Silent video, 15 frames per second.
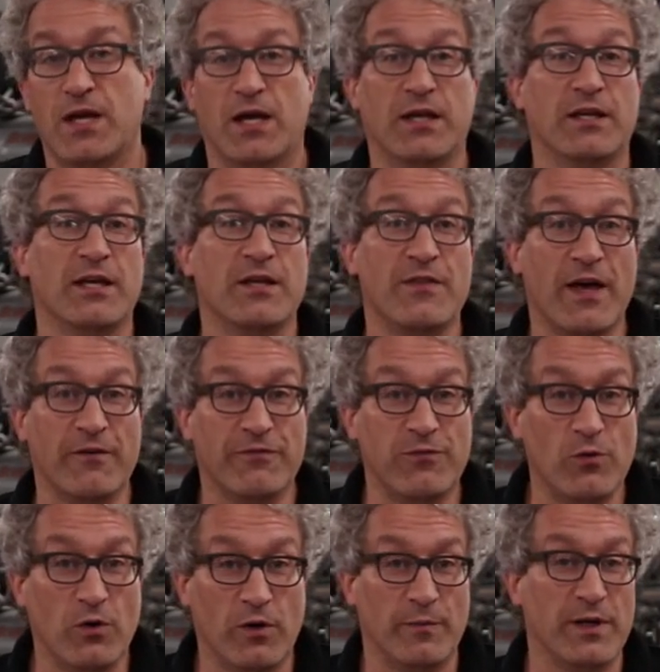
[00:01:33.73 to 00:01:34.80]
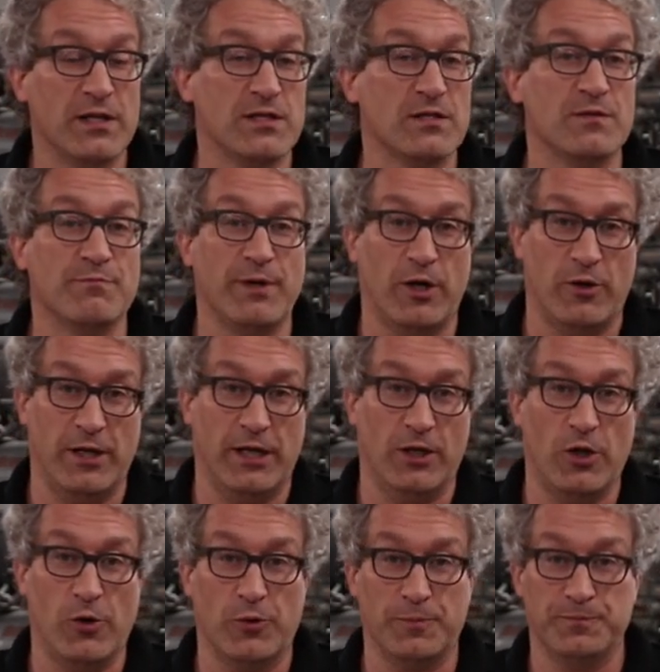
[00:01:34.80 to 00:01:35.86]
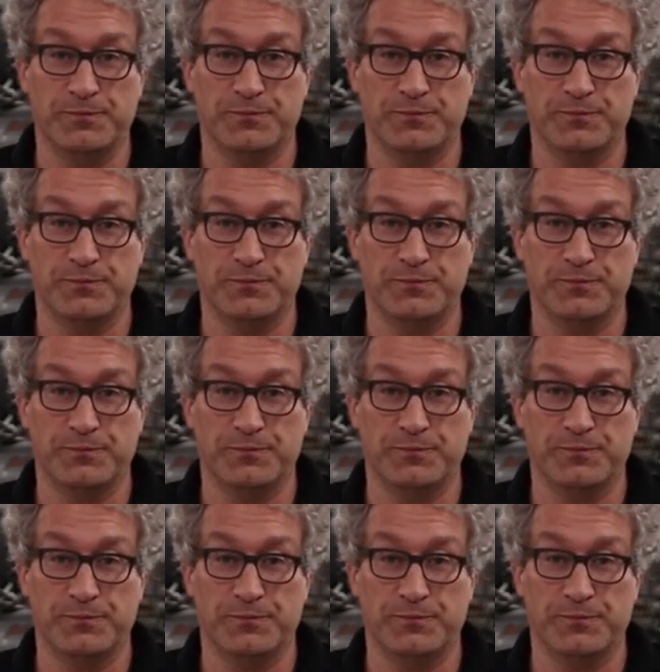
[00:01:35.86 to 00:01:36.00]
And in that form, it doesn't bear any load.